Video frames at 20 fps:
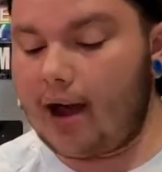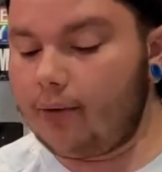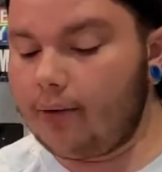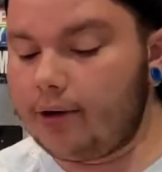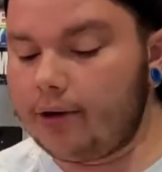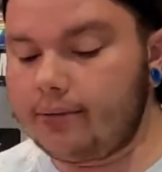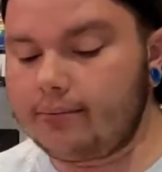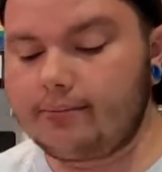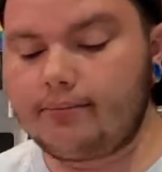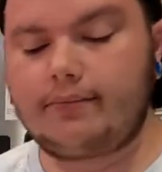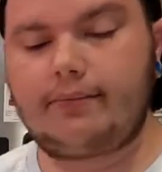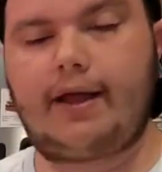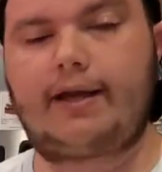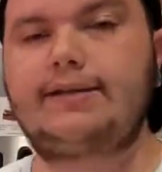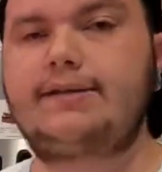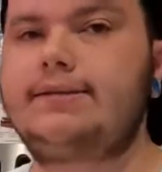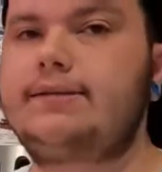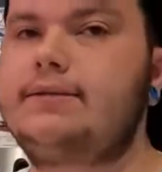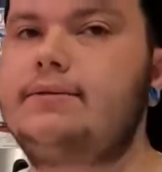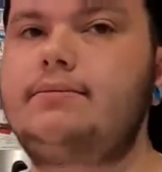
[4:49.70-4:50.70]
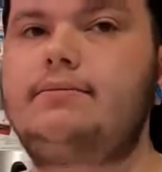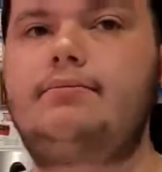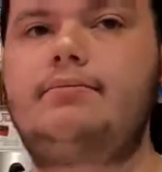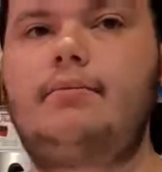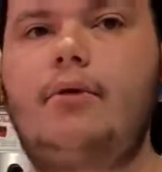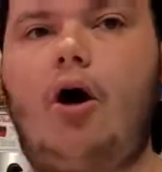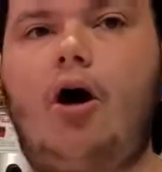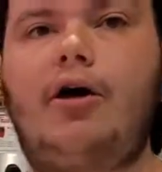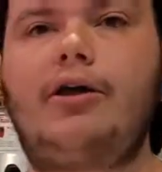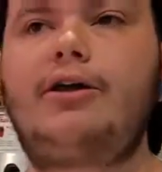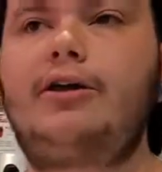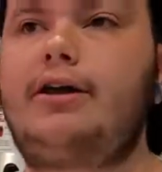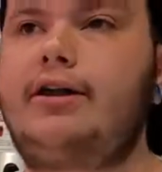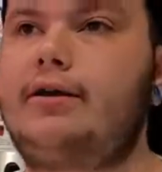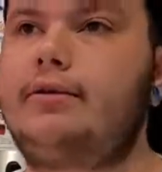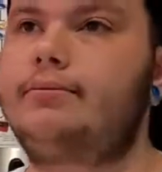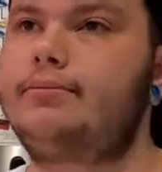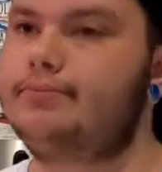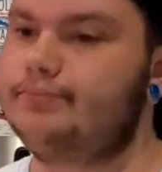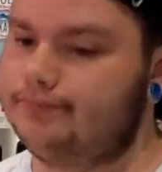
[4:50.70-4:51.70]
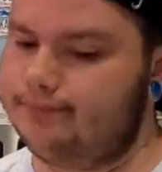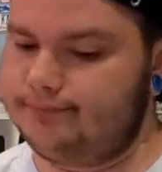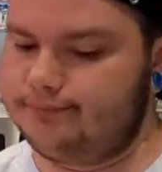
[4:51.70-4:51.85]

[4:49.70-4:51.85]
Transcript: an hour, that's all you need.